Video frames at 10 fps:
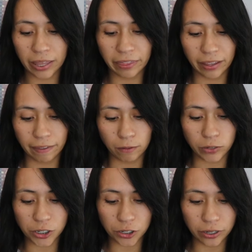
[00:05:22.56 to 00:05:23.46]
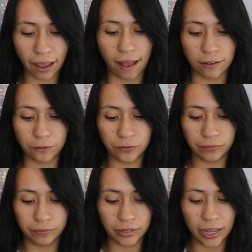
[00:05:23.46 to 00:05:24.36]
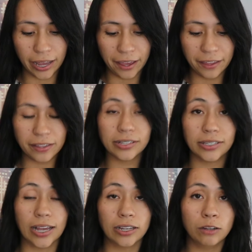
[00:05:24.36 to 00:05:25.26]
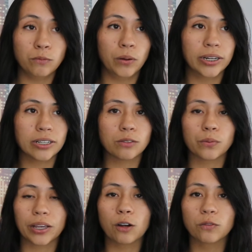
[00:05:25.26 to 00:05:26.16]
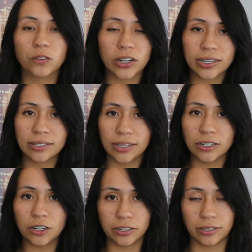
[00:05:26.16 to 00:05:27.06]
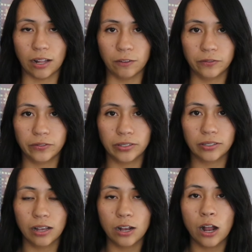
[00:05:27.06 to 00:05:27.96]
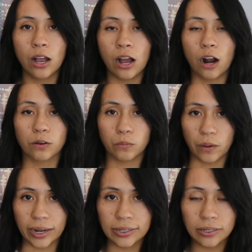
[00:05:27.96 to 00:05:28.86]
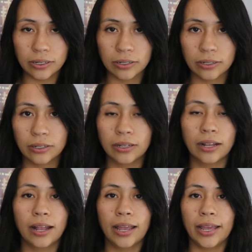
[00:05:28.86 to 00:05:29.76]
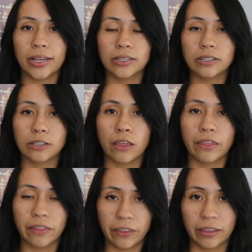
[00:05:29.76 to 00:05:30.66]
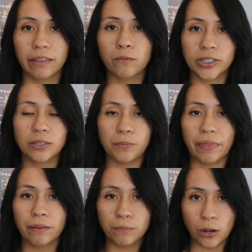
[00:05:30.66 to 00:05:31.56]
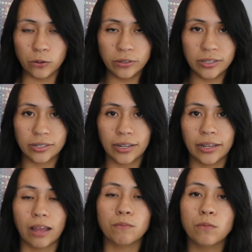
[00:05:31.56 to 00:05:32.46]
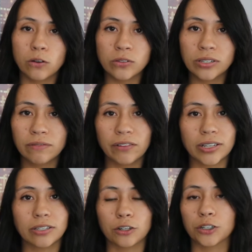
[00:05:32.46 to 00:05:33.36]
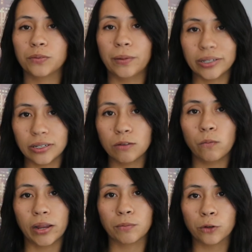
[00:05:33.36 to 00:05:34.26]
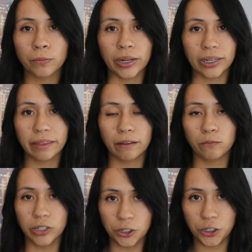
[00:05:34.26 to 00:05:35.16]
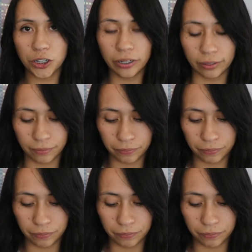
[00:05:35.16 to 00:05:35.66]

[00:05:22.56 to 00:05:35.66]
thing that we should have. The second one is we overextend ourselves. Our rent is the thing that we spend the most, and most of us are spending way more money than we should.